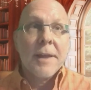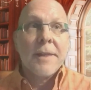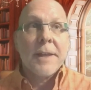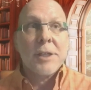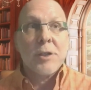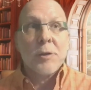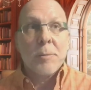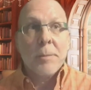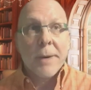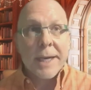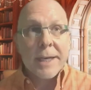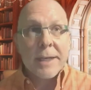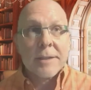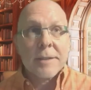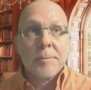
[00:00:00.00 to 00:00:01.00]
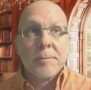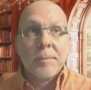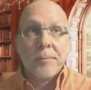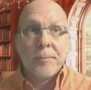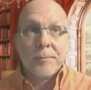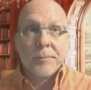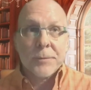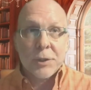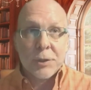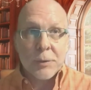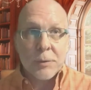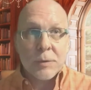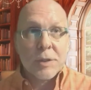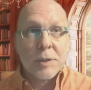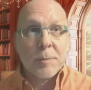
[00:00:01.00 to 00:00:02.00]
then you might
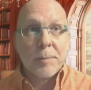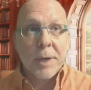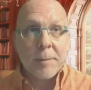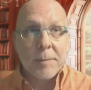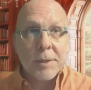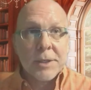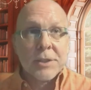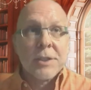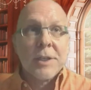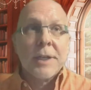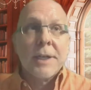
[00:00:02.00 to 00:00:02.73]
choose to publish